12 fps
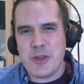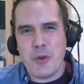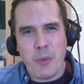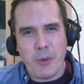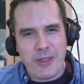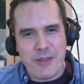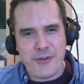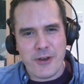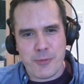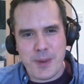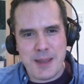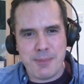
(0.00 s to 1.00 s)
you were one of the
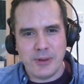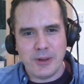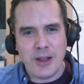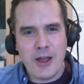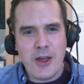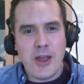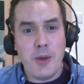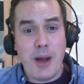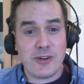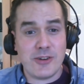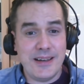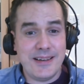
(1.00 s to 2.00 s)
first people who
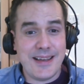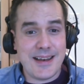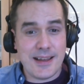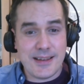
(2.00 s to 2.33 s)
actually did